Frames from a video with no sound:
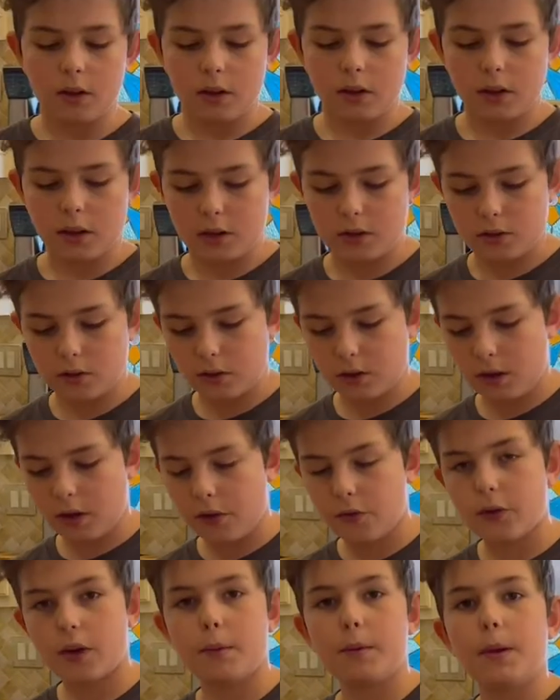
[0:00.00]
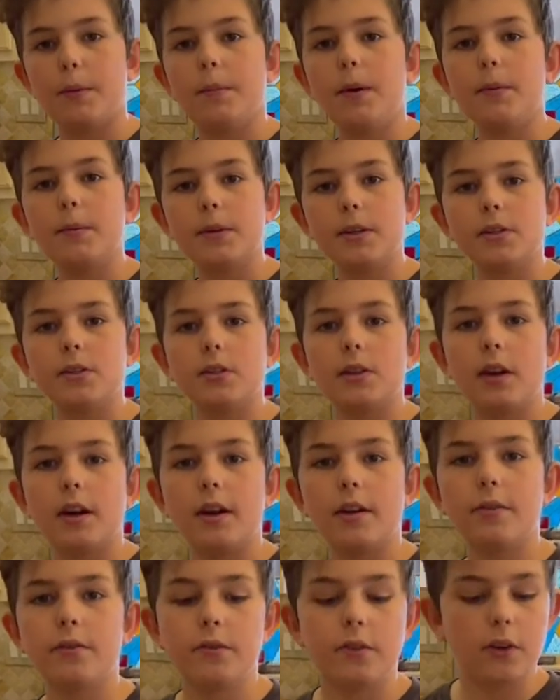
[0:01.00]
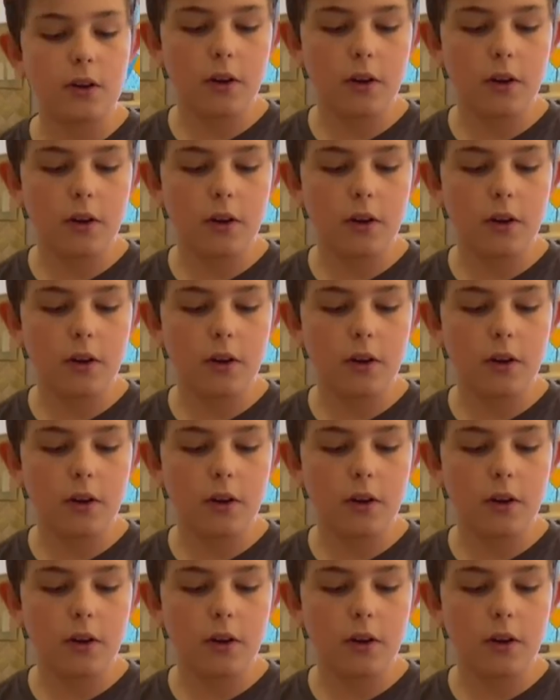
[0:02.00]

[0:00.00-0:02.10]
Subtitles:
Okay, so now I've cut my pumpkins in half, and